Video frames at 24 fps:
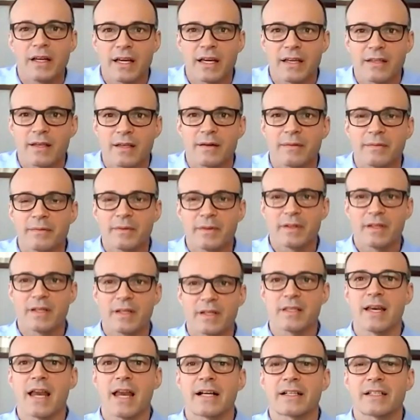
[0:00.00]
is an
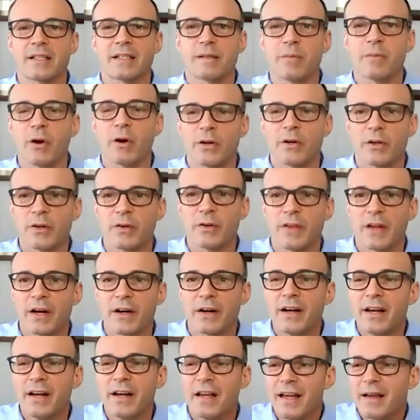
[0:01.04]
acting partner
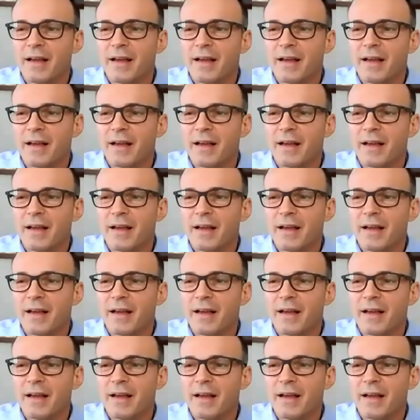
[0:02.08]
there.